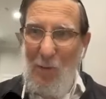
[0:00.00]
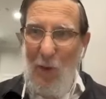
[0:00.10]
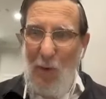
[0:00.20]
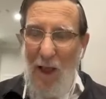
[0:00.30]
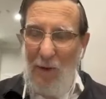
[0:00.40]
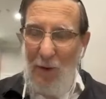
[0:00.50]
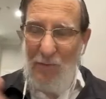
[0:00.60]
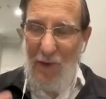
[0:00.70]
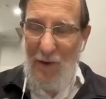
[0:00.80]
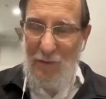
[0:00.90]
like the
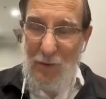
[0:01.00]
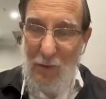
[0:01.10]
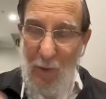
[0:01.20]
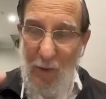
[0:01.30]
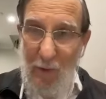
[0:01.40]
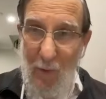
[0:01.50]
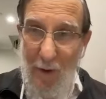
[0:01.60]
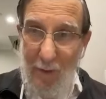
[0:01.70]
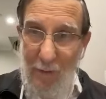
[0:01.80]
face you show to the water,